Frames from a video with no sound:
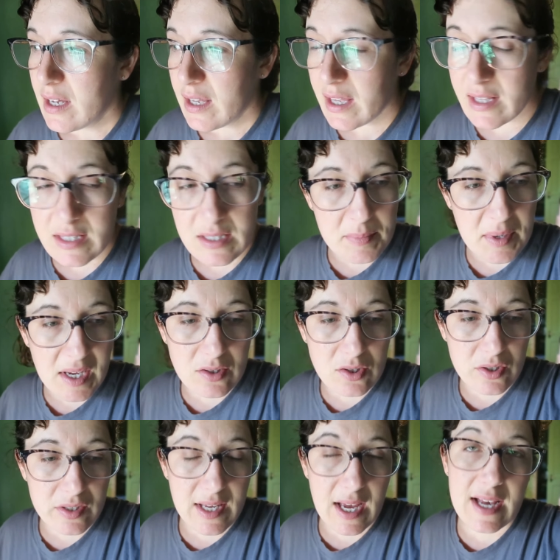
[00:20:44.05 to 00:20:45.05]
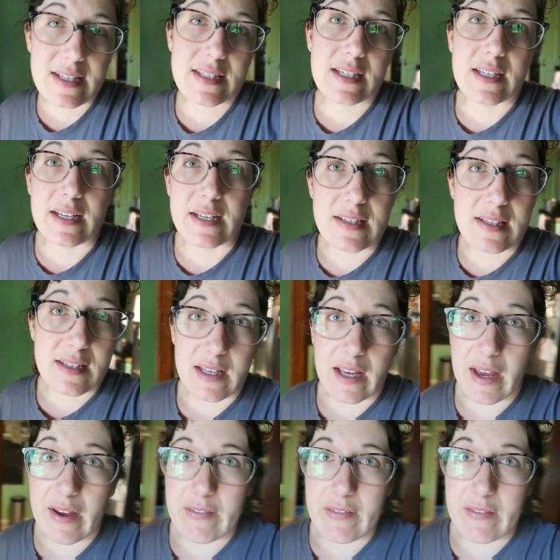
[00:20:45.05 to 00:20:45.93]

get some exercise today since I